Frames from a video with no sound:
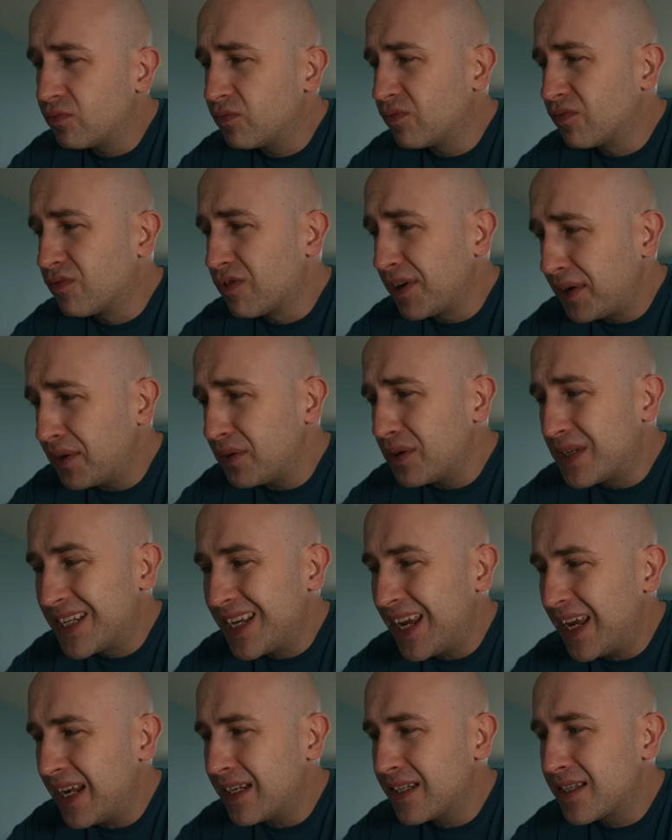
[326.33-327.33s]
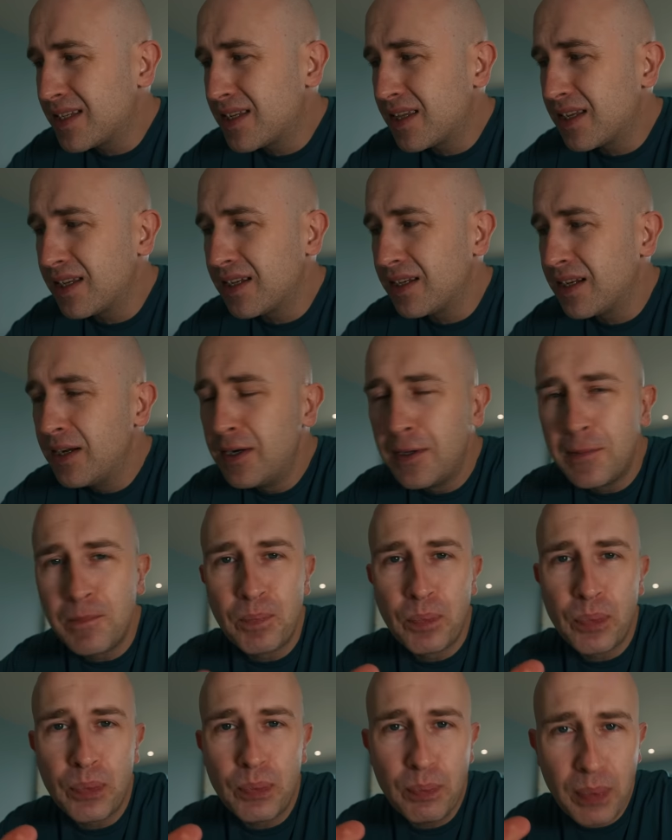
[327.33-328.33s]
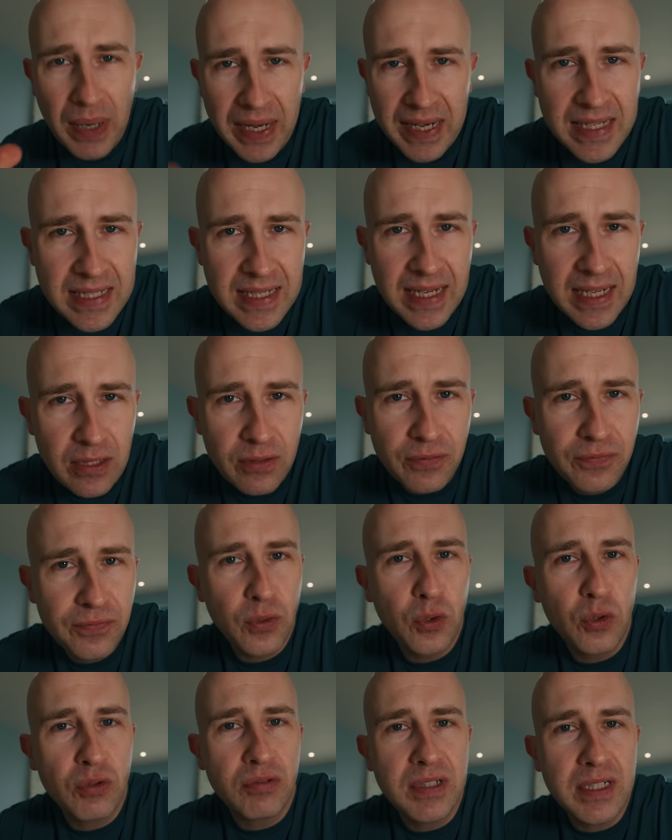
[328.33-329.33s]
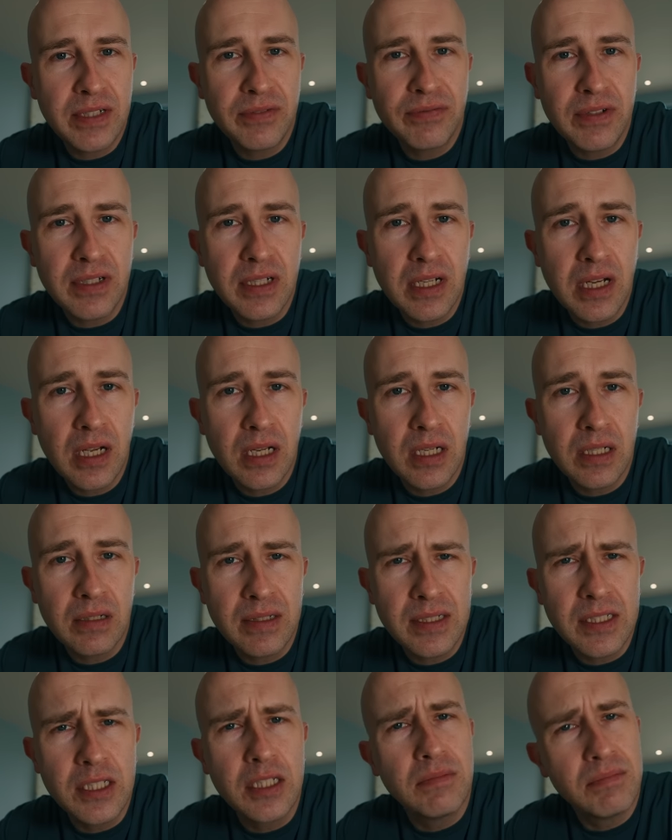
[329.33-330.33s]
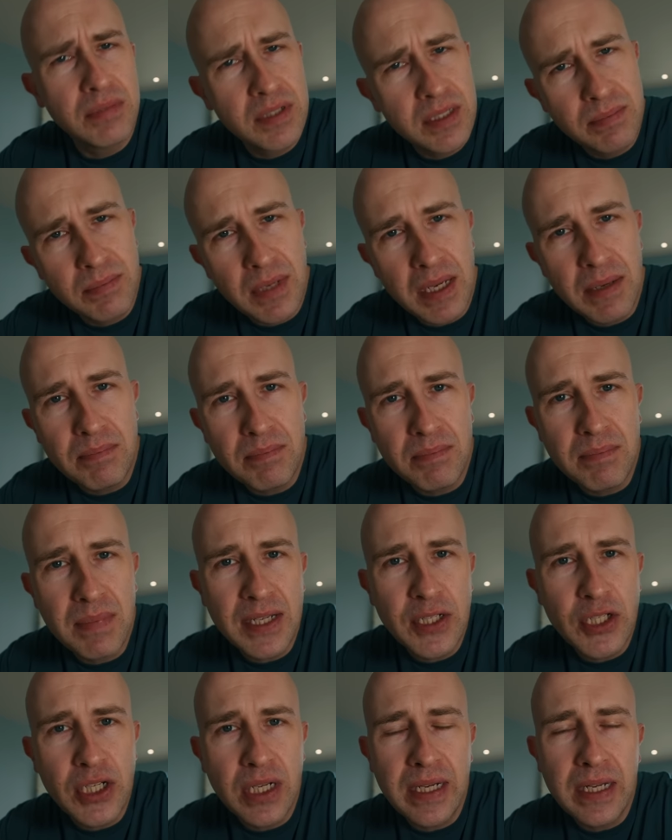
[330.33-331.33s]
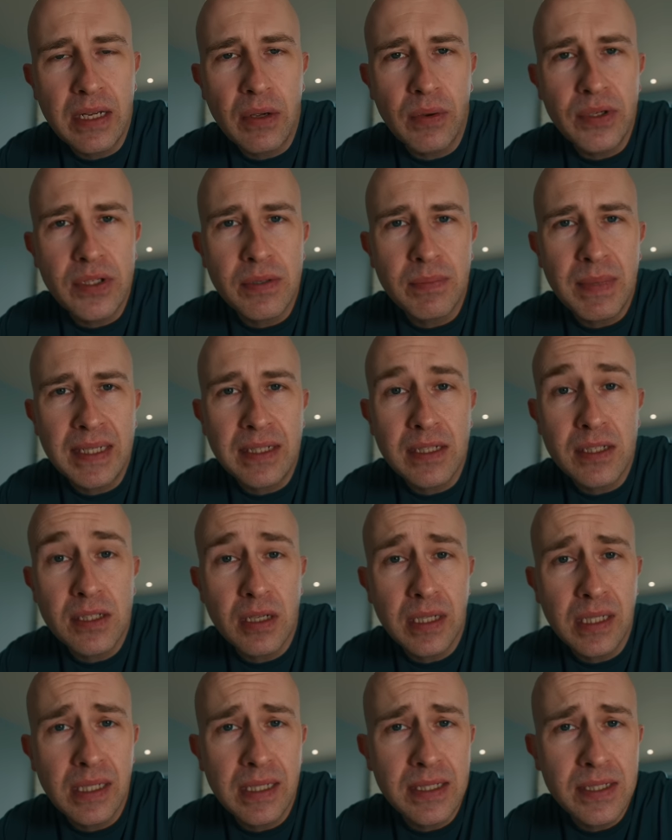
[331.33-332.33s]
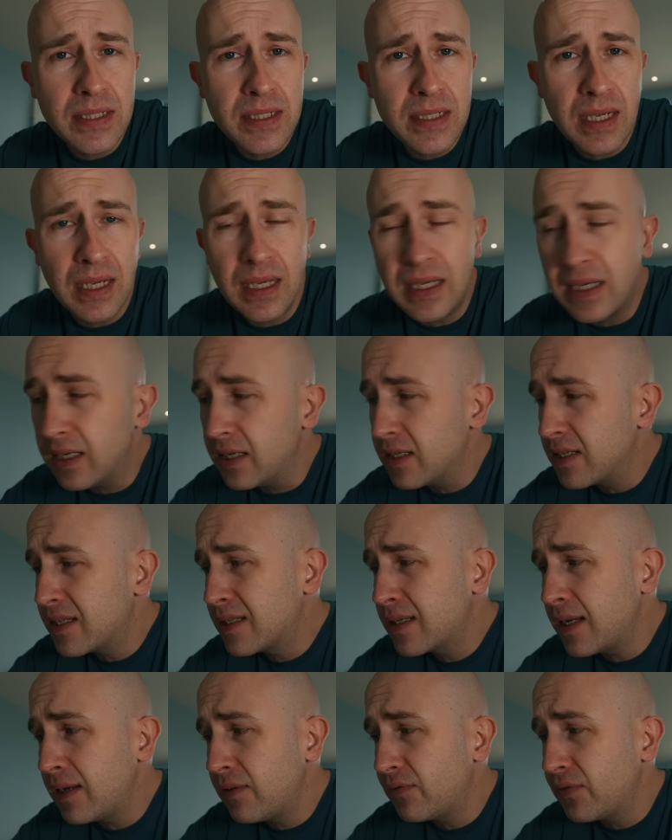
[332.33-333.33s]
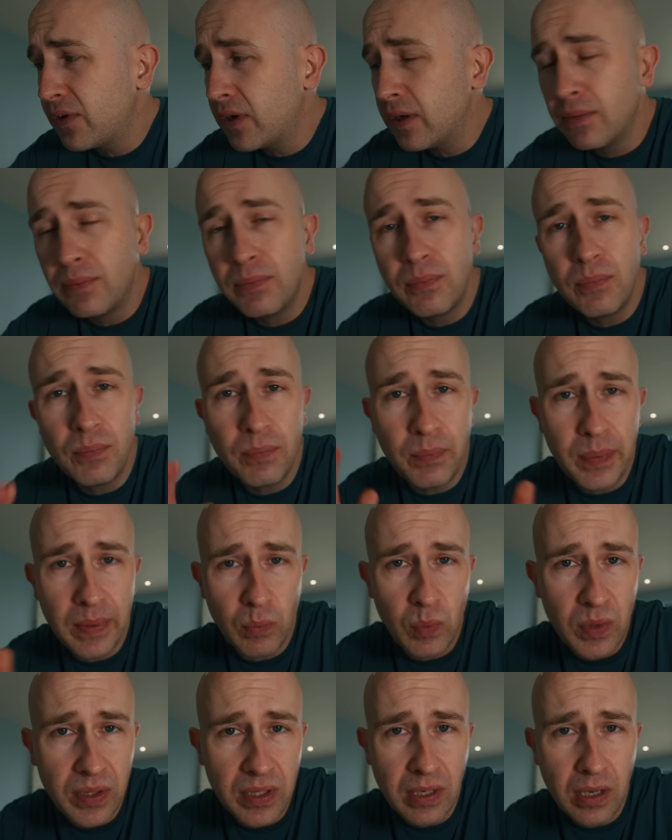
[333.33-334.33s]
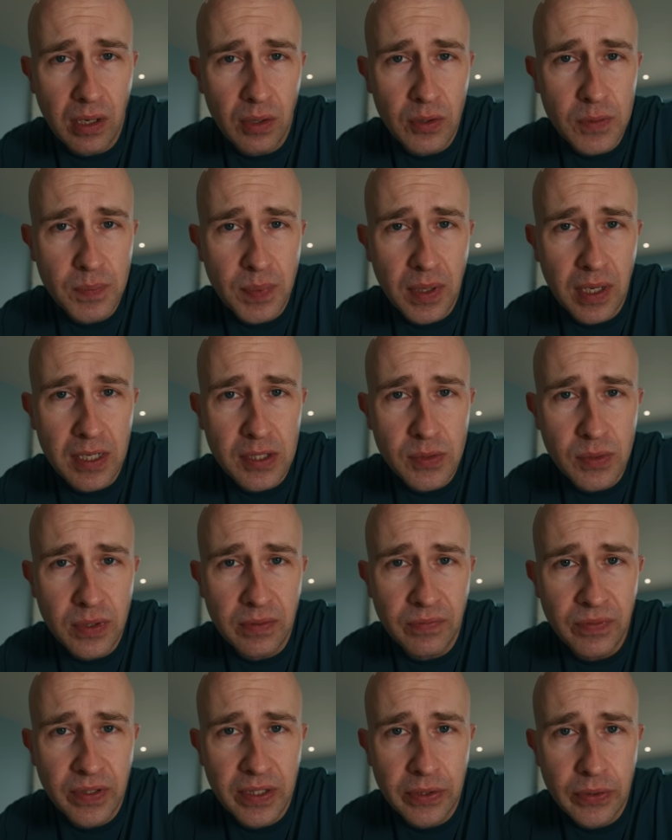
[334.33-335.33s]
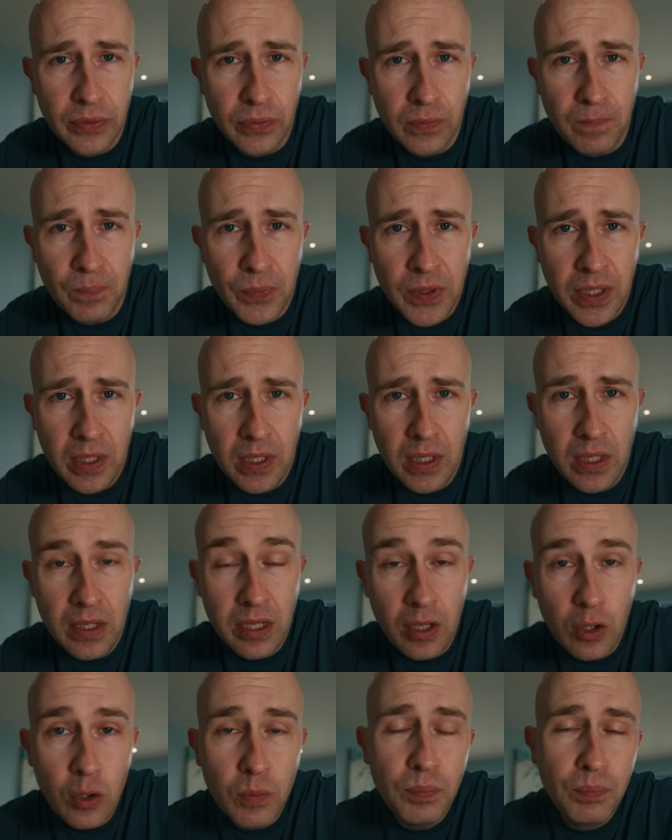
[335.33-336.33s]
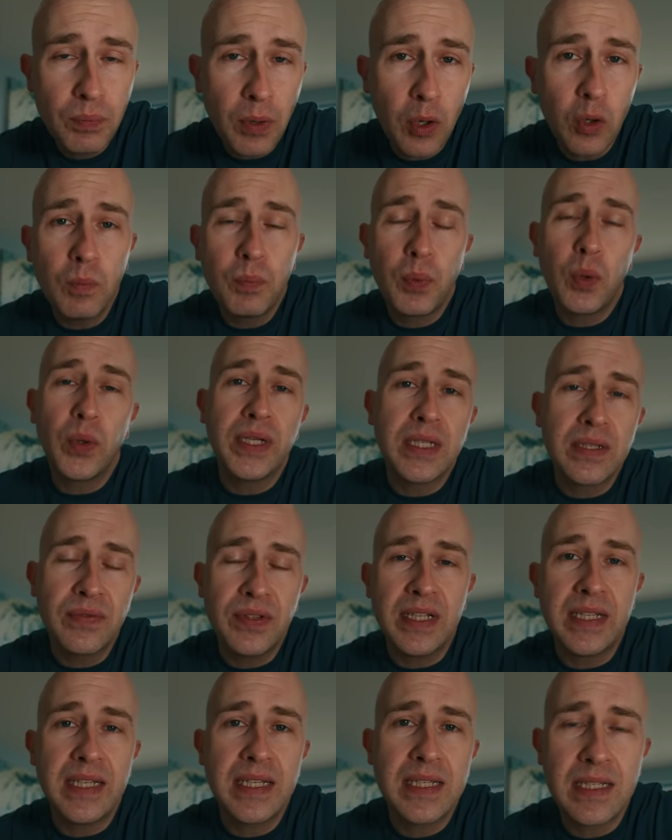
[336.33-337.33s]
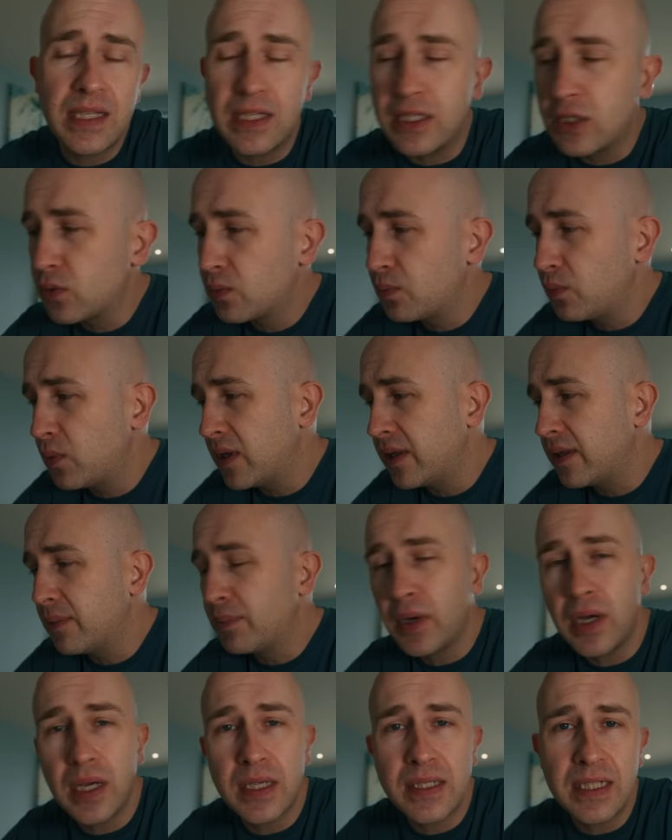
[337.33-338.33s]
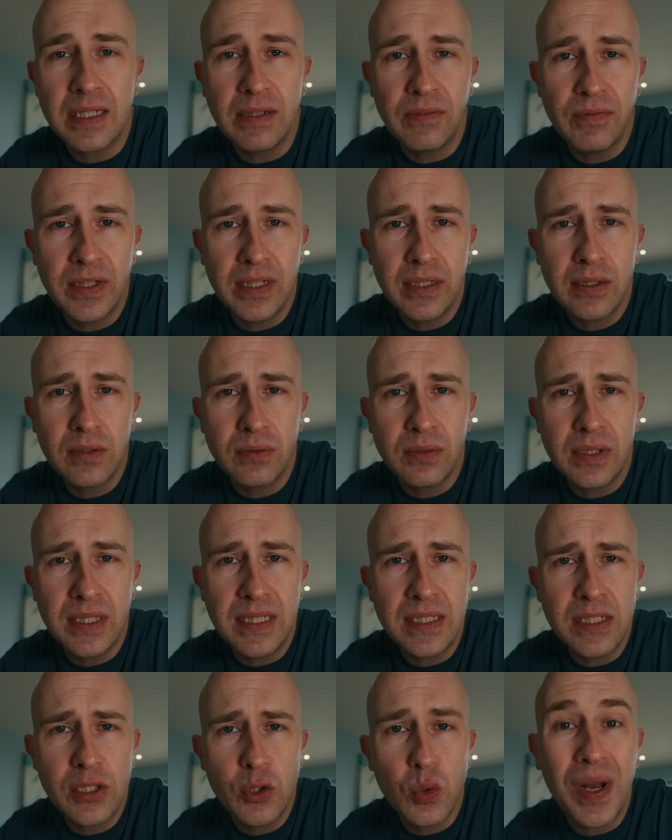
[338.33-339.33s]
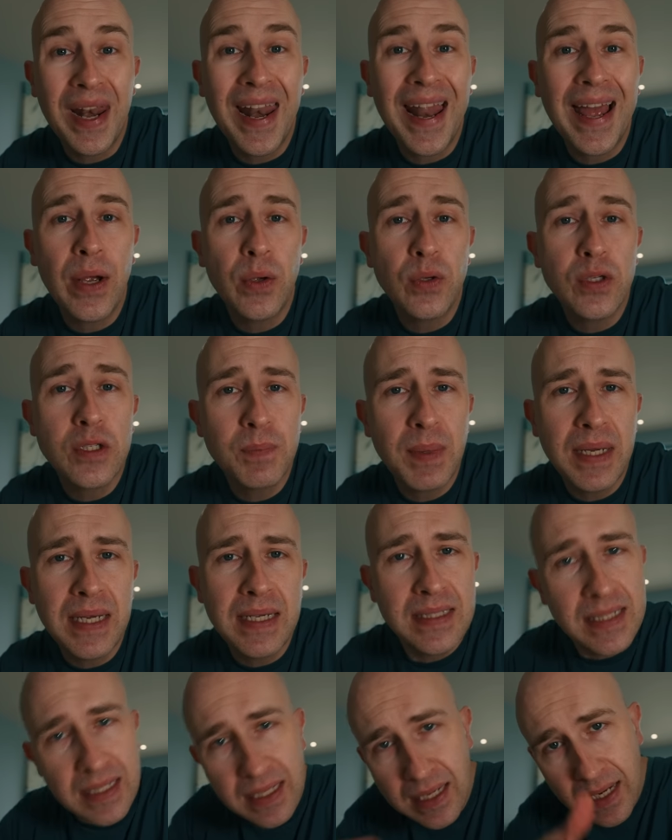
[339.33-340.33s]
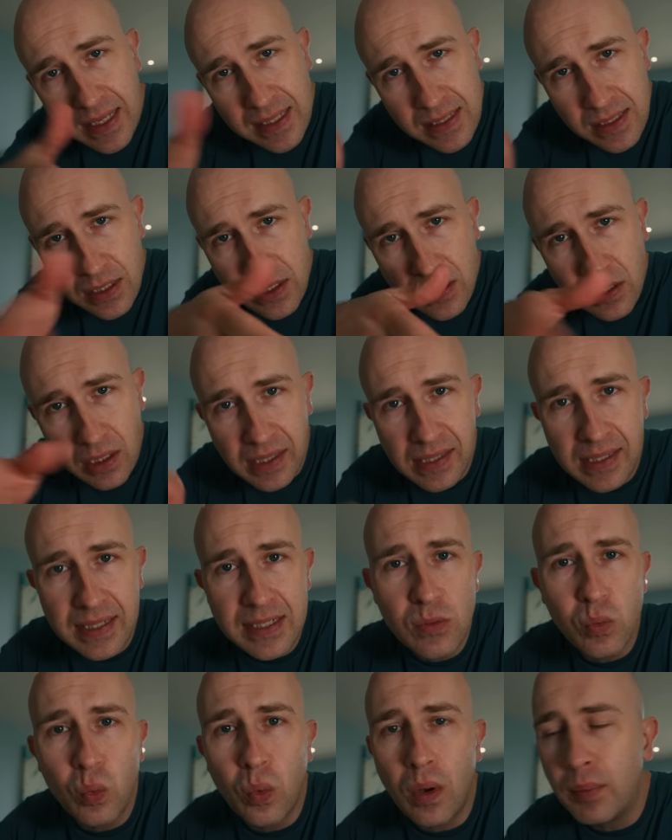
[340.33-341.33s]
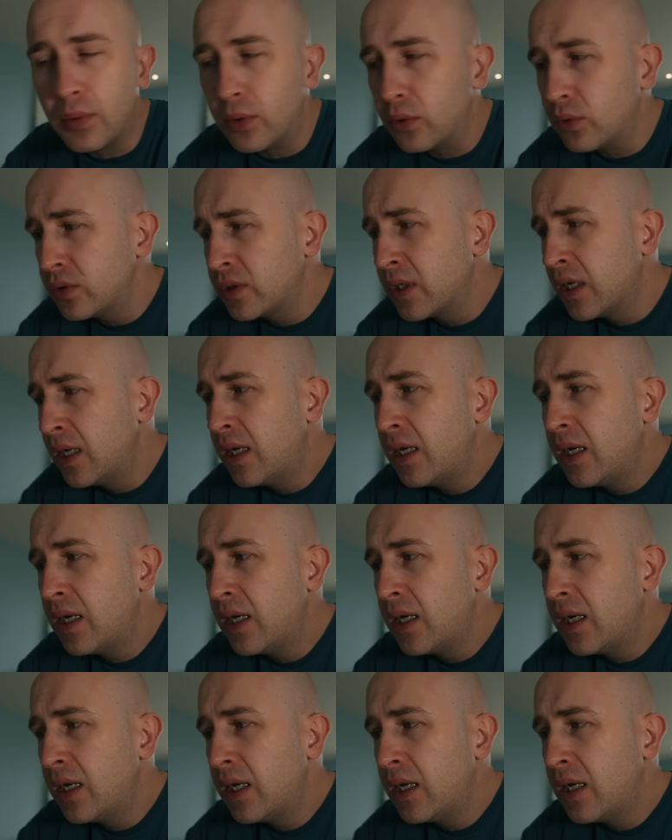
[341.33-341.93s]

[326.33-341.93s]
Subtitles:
real sense that painting the floor a different colour is magically going to make the cyclist safer with the close pass with the vehicle. The whole point of the distance with the passing vehicle is to allow space in case the cyclist wobbles,